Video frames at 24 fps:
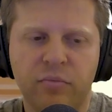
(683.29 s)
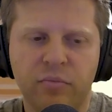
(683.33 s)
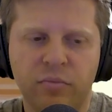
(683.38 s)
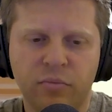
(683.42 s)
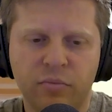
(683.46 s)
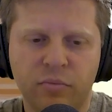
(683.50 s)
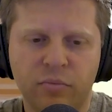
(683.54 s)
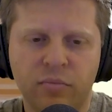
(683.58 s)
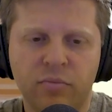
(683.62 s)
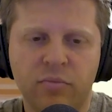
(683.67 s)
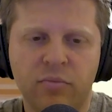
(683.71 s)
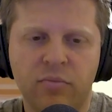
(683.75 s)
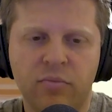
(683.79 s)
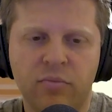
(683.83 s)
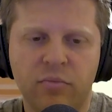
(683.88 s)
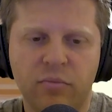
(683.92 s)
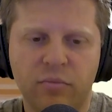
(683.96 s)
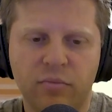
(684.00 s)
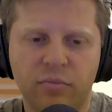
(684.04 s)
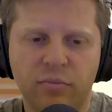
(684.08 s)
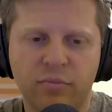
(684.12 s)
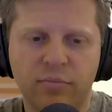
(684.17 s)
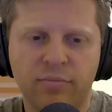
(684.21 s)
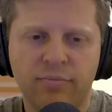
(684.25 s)

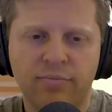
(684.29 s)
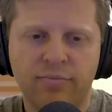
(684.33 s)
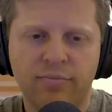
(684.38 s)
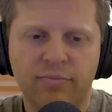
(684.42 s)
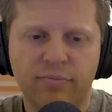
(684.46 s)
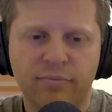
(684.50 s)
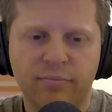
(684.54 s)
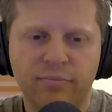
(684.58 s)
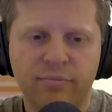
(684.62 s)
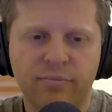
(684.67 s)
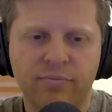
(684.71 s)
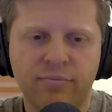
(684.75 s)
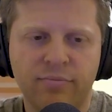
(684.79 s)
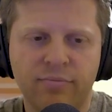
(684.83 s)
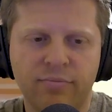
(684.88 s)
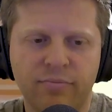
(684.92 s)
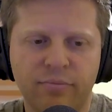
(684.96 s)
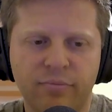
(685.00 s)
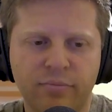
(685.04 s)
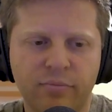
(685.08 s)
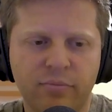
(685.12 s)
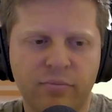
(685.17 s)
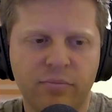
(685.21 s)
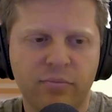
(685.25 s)

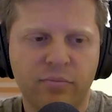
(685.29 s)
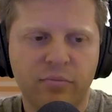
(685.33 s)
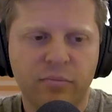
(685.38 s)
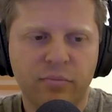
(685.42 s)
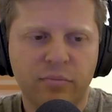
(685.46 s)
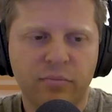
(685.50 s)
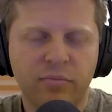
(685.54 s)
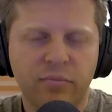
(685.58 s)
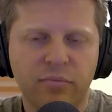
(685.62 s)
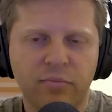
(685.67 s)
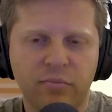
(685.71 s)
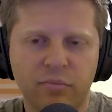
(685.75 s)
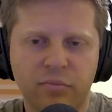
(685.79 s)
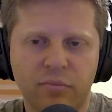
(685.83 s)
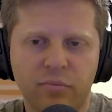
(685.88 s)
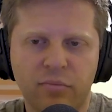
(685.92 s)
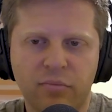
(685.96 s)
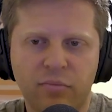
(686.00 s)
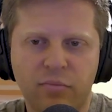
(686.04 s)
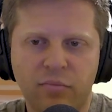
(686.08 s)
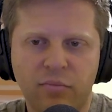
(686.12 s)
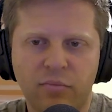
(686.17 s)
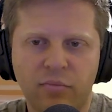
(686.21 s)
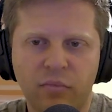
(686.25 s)

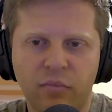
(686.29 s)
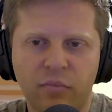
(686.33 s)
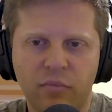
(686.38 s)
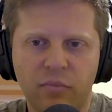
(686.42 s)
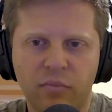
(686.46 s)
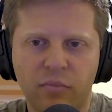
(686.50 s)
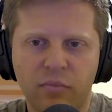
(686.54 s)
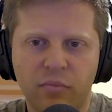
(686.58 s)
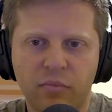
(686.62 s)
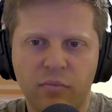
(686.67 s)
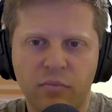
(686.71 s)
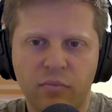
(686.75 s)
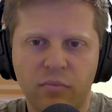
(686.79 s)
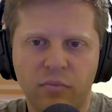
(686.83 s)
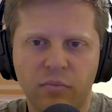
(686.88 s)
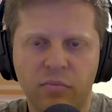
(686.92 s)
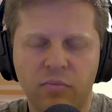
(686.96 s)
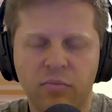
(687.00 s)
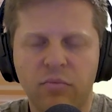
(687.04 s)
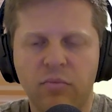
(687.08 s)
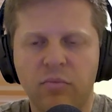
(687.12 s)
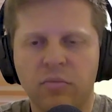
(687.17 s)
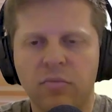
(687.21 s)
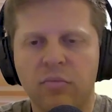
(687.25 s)

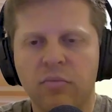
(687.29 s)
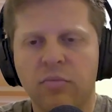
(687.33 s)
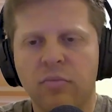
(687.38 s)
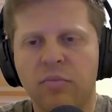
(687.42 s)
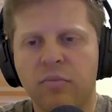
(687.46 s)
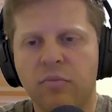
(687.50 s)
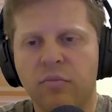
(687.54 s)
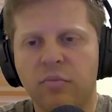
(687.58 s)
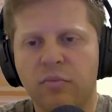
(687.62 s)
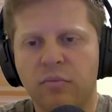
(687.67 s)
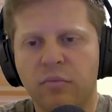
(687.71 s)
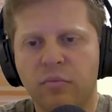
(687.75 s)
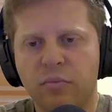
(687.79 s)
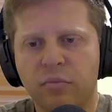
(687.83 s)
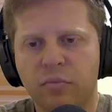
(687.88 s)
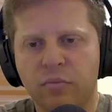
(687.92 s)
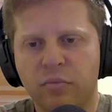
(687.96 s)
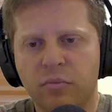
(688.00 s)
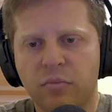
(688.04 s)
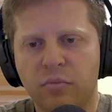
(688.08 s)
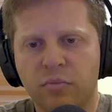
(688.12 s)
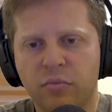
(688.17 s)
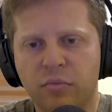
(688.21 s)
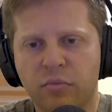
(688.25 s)

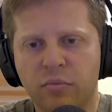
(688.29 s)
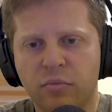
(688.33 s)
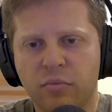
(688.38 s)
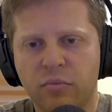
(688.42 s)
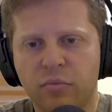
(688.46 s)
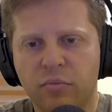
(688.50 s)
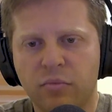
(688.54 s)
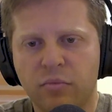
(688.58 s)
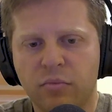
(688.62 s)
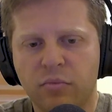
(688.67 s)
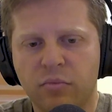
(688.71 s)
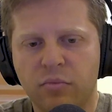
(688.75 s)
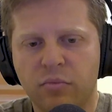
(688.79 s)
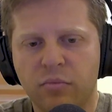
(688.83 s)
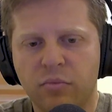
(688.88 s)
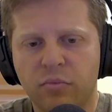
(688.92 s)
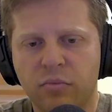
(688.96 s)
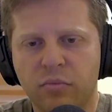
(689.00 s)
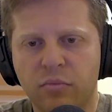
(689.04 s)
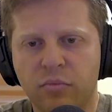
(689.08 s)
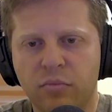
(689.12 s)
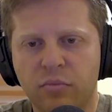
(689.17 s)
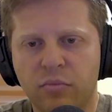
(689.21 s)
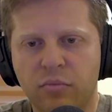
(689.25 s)

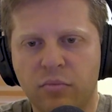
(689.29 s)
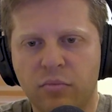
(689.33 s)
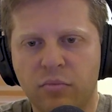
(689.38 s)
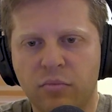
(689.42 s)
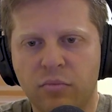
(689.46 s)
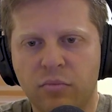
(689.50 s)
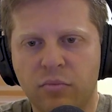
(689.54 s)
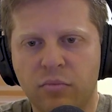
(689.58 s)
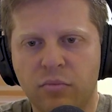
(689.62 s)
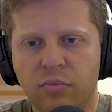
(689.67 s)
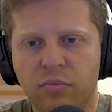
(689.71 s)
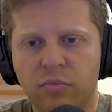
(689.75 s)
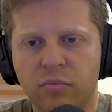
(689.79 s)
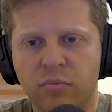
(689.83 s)
This person isn't speaking.